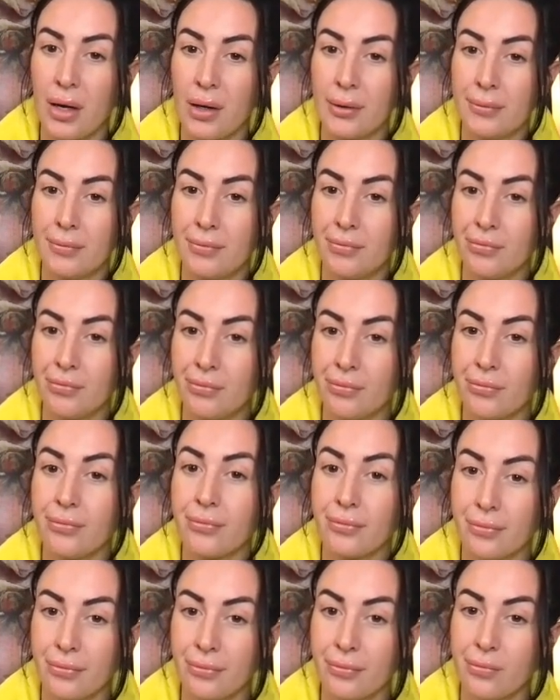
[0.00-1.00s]

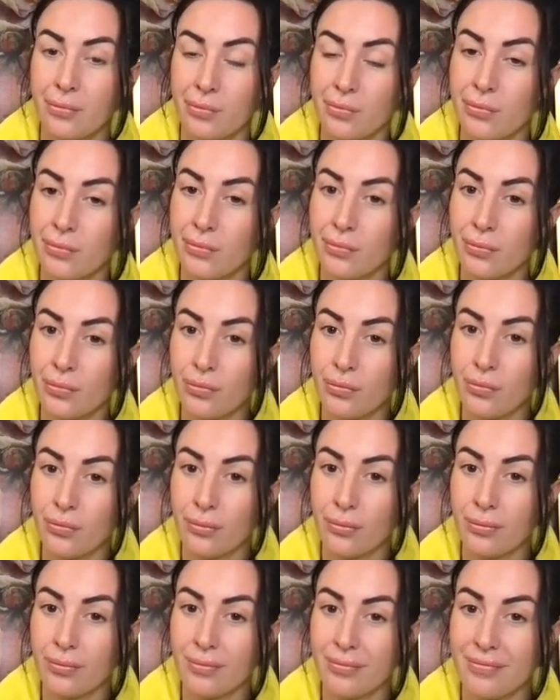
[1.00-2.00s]

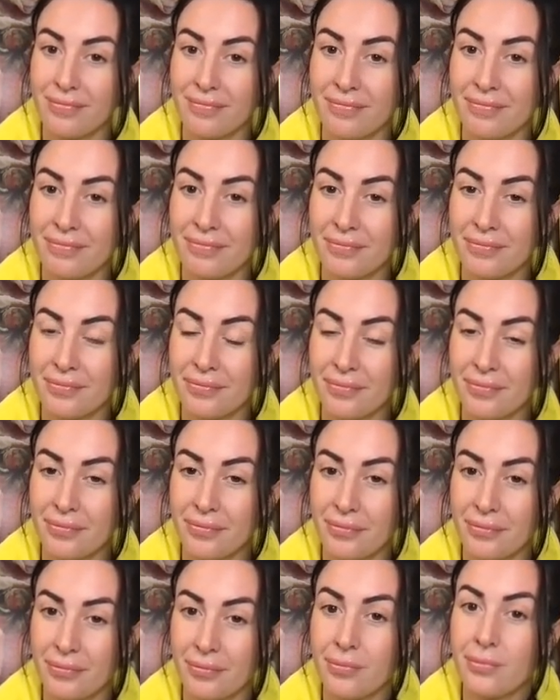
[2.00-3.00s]

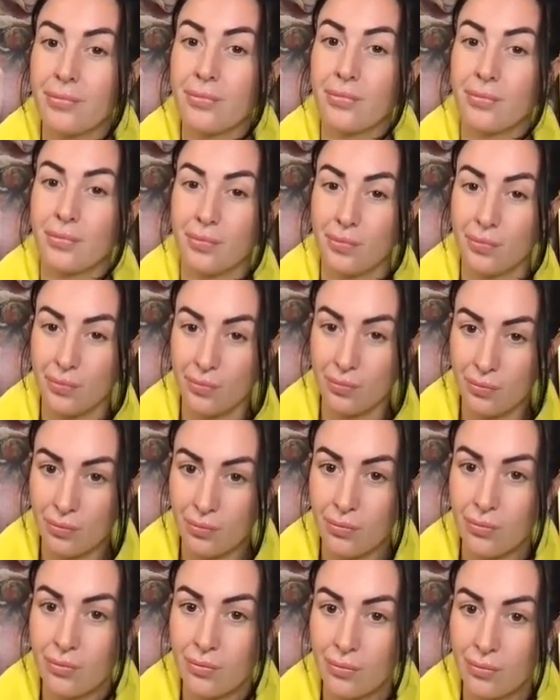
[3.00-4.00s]

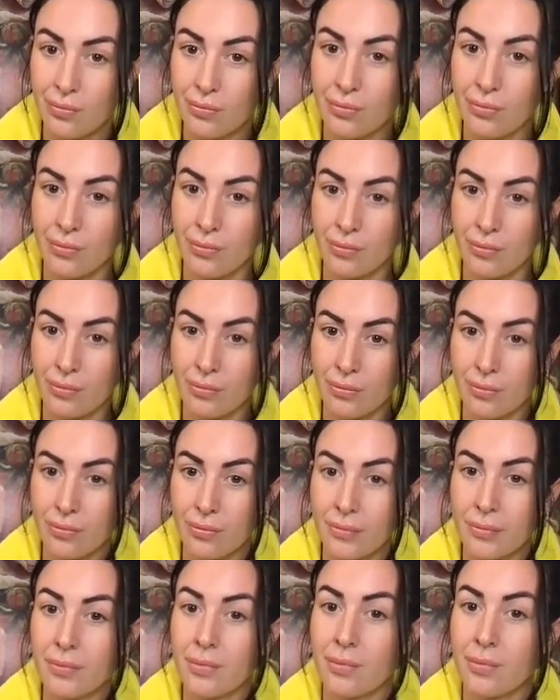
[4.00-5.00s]

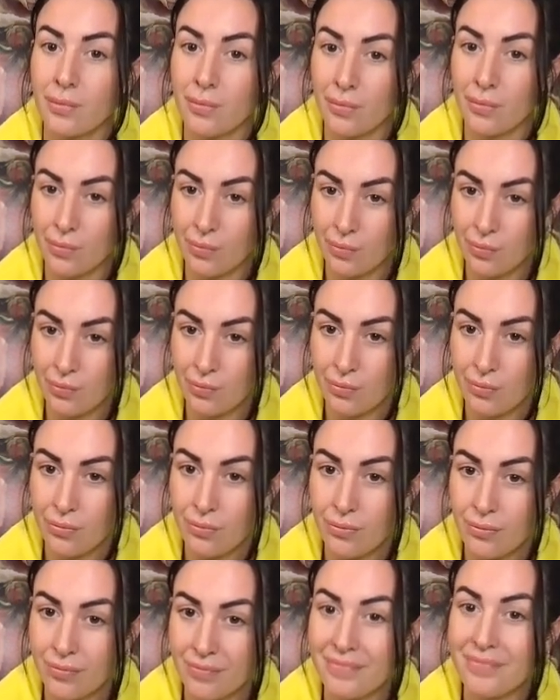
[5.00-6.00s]

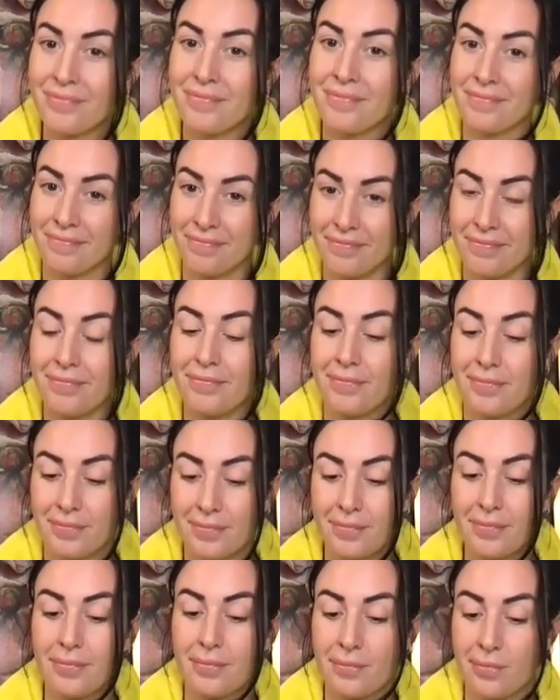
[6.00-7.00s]

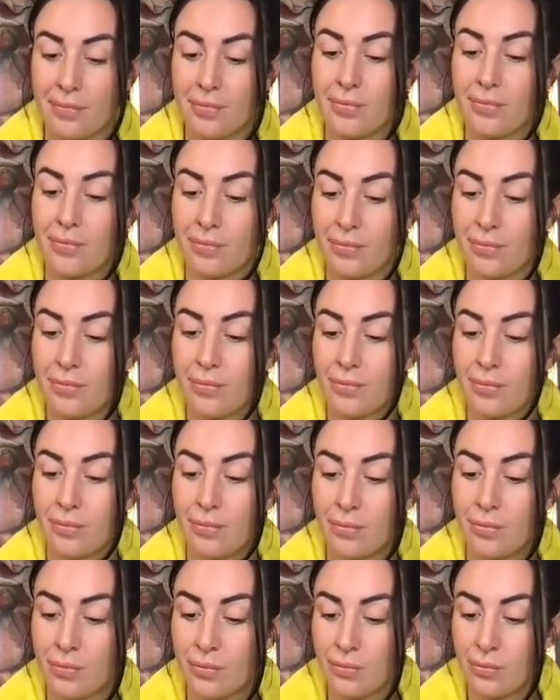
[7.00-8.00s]
[no speech]